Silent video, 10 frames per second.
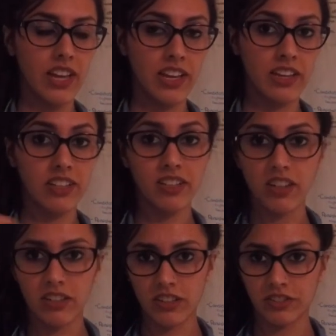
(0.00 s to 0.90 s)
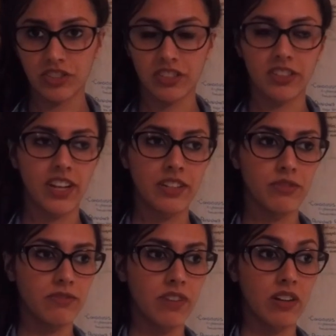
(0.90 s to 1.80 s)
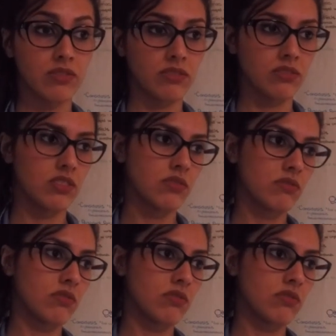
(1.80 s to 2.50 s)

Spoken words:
a culture and you found